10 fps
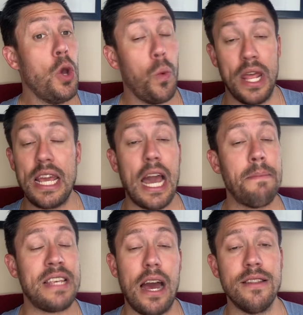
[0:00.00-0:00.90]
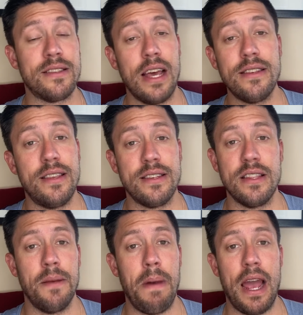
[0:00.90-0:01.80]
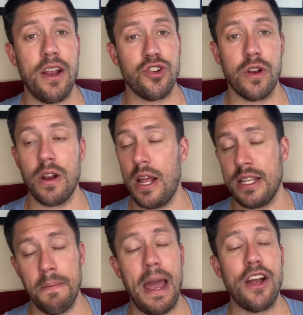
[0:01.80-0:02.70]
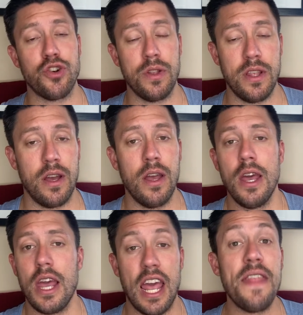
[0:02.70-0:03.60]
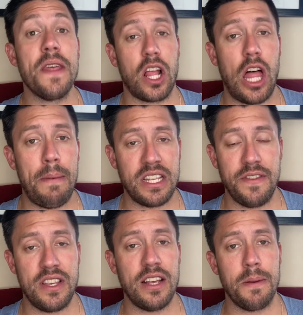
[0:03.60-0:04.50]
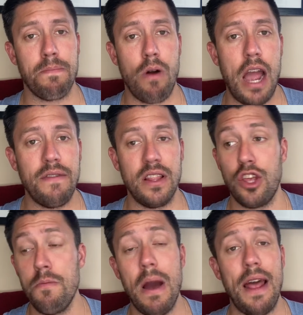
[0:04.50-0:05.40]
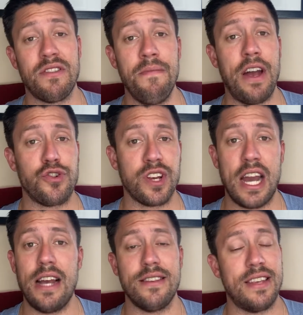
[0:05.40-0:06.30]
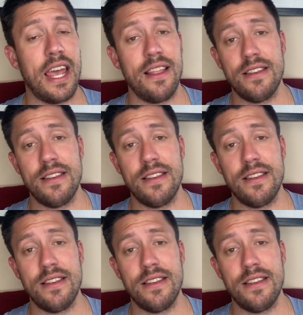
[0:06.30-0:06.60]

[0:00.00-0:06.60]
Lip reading: when he comes out and says this as a manager in the clubhouse, if he does it privately, you might have some veteran guys that say, hey,